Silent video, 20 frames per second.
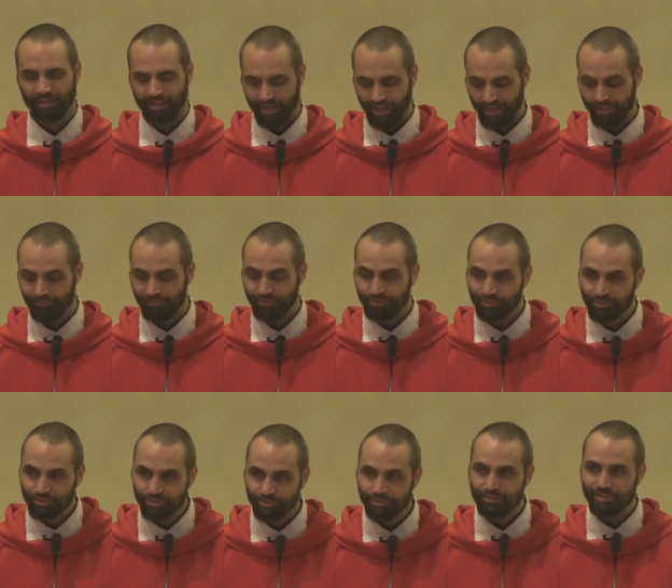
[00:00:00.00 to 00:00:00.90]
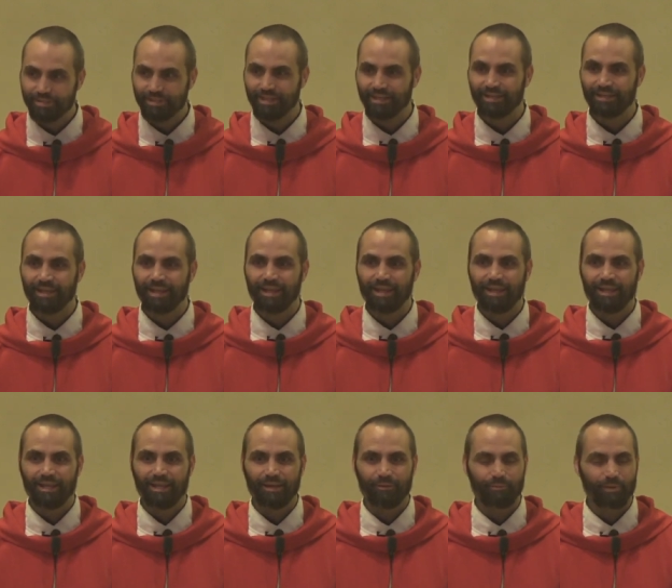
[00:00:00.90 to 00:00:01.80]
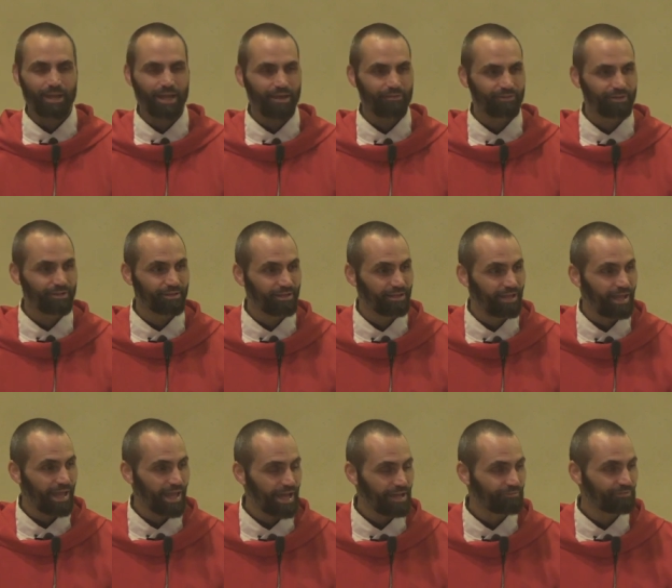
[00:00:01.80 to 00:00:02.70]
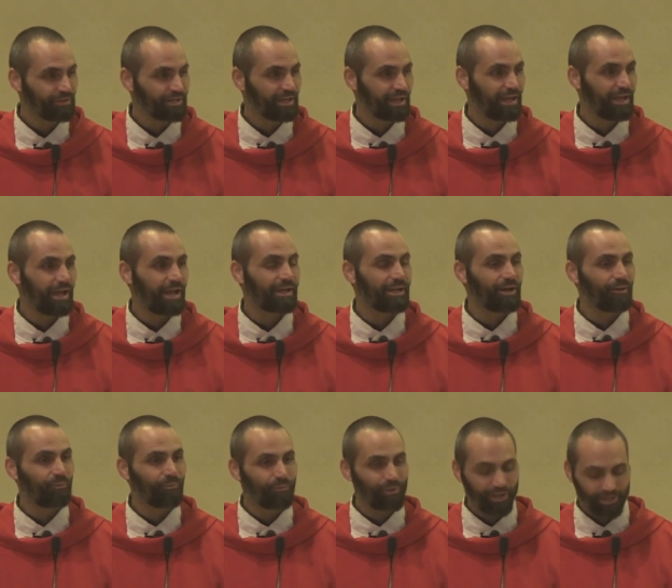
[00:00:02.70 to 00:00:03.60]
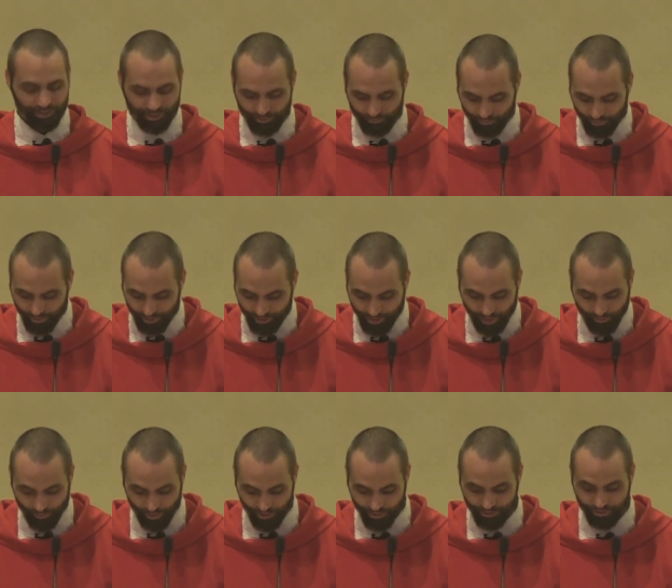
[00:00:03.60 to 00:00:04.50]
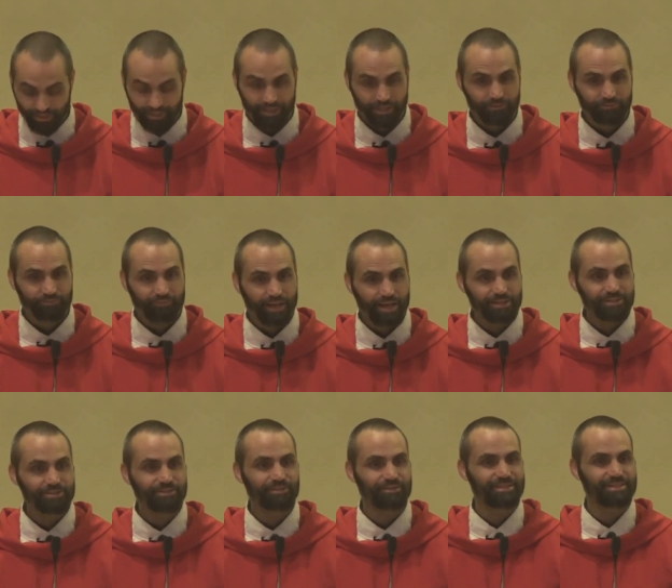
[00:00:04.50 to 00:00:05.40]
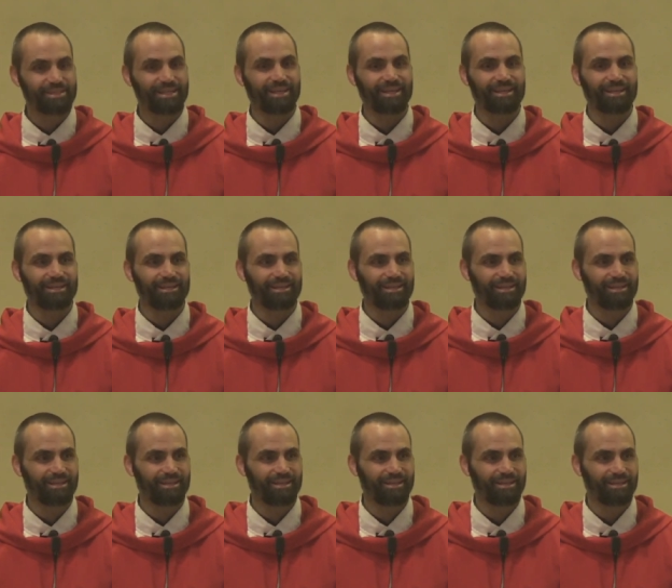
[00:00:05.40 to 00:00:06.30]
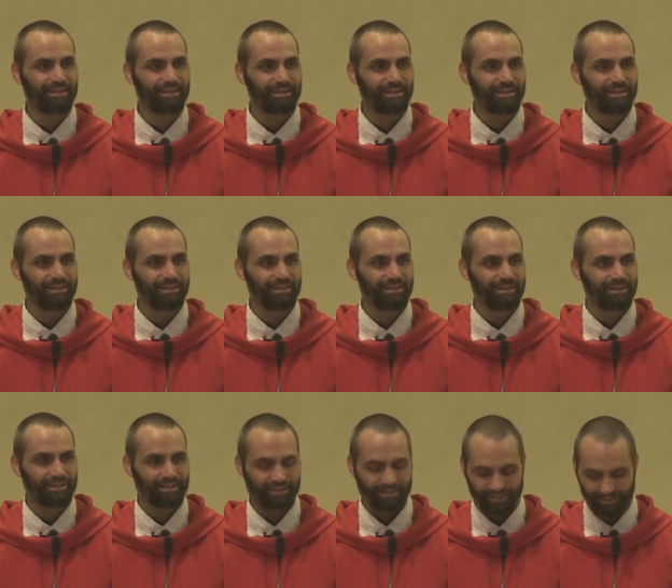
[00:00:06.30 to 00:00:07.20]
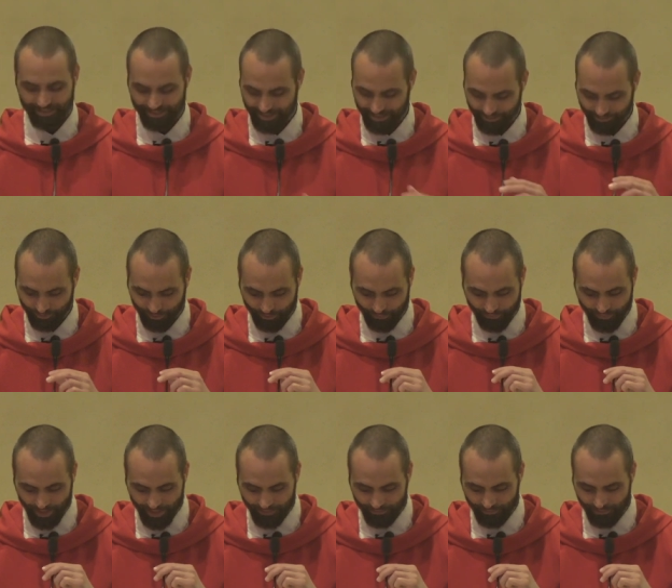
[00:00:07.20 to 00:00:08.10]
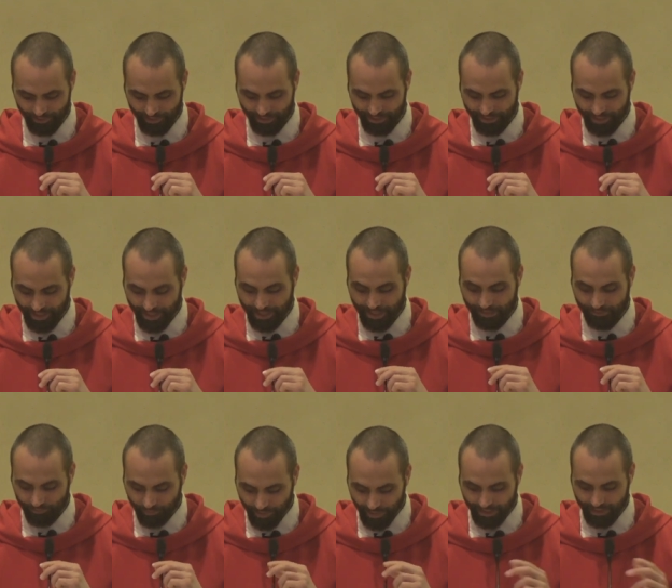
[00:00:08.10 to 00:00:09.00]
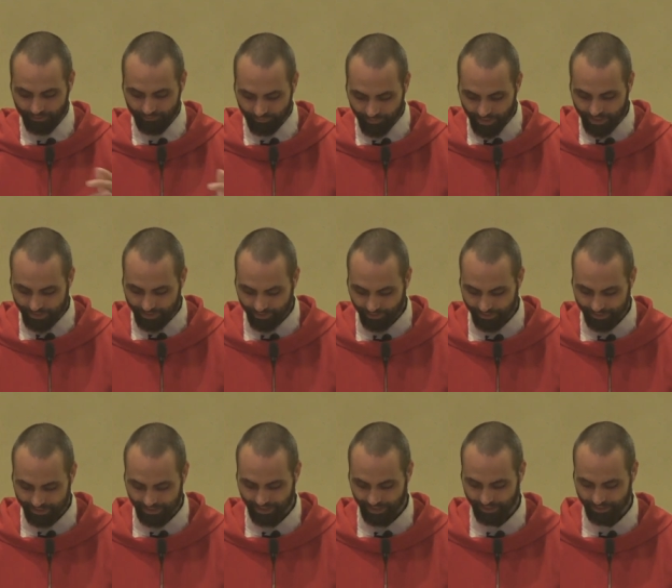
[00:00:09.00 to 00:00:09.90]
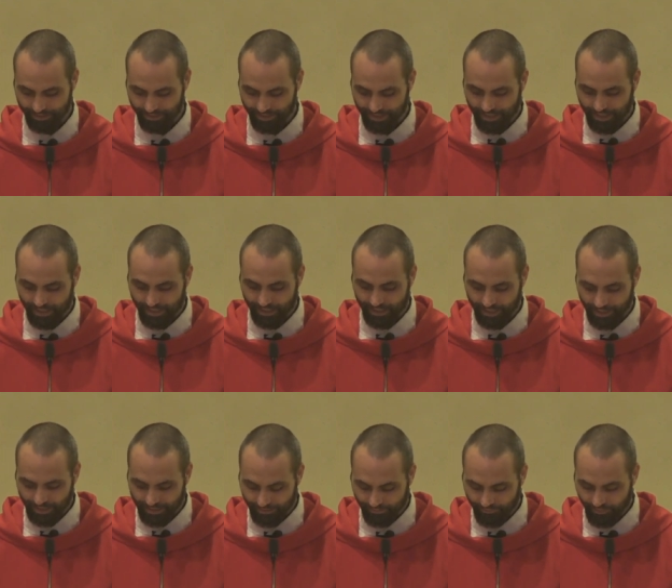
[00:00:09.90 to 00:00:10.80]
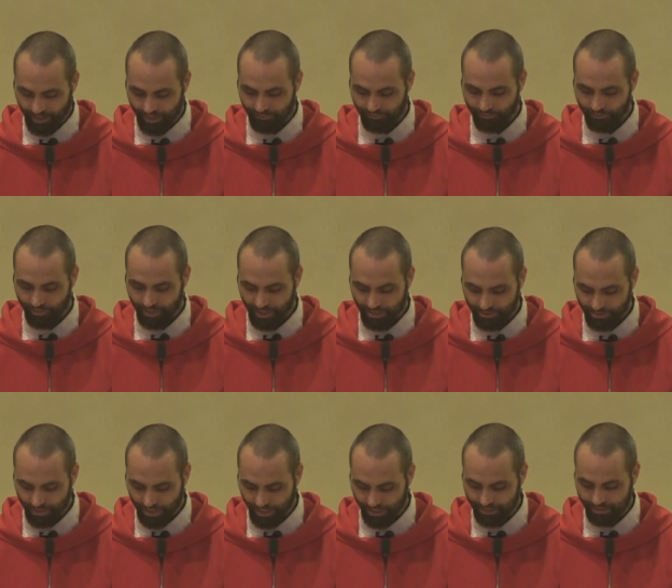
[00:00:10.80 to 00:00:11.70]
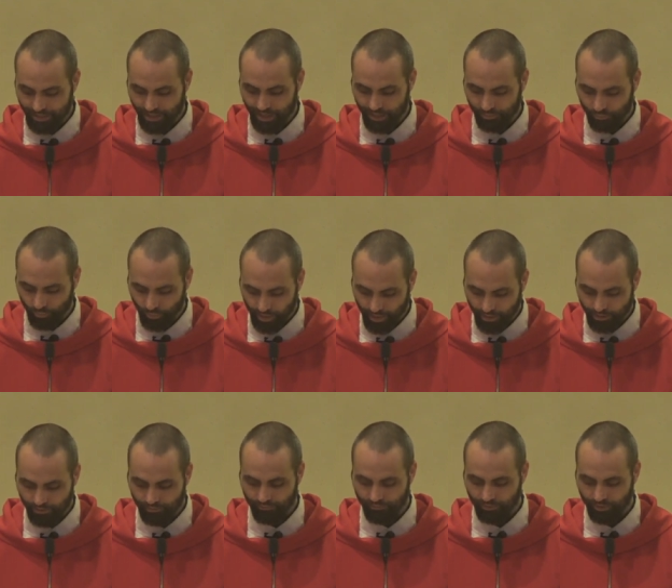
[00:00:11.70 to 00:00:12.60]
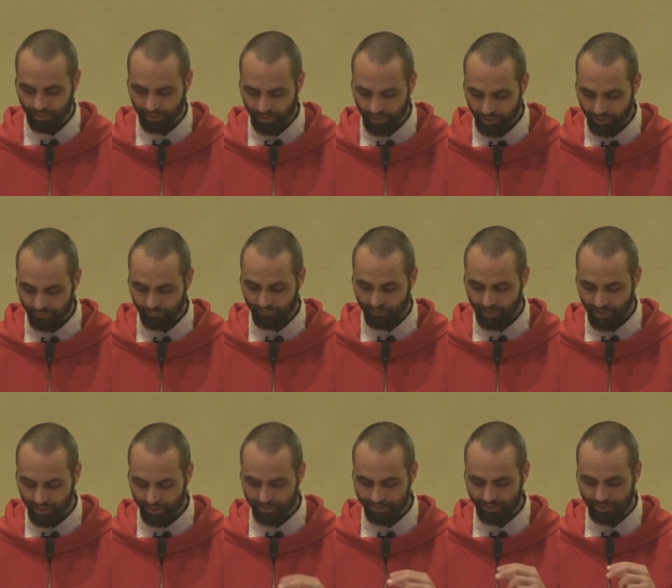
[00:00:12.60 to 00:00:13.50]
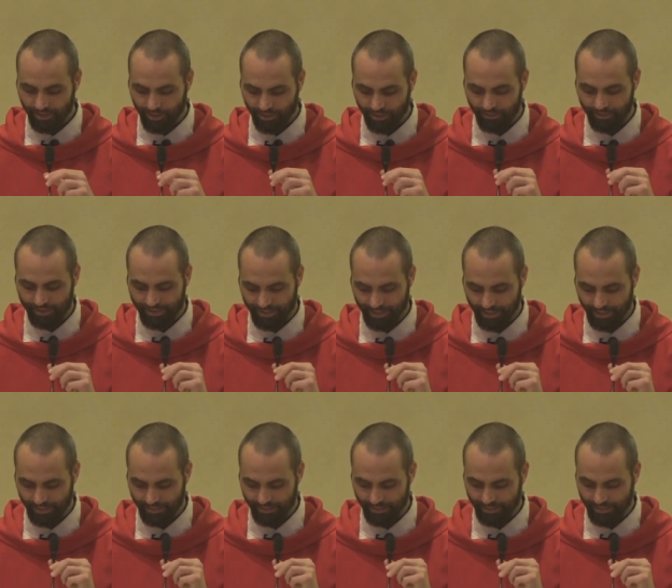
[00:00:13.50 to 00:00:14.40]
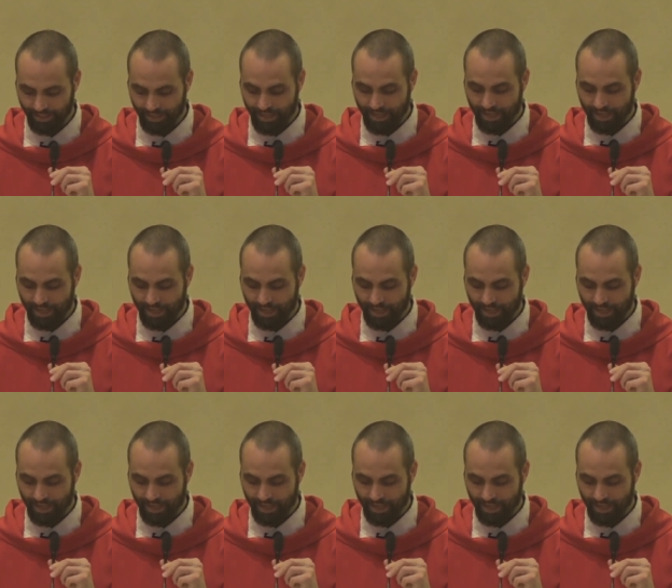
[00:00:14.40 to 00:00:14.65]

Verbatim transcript: And if you do sin, we have an advocate, and I, and you, I want you to confess your sin. He said, if we're faithful and if we confess our sins, he is faithful and just and will forgive us our sins